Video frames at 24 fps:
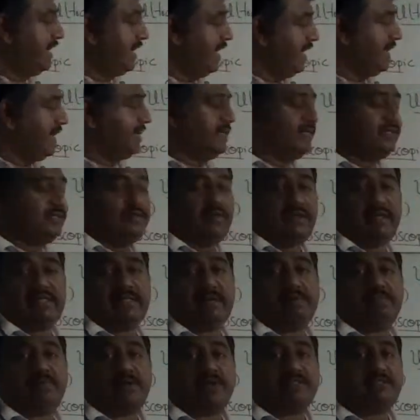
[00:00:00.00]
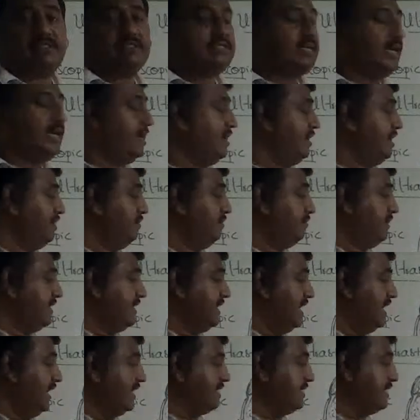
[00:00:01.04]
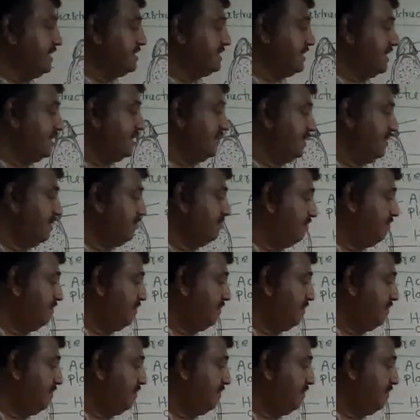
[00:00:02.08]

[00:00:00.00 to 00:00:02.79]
egg during the process of fertilization.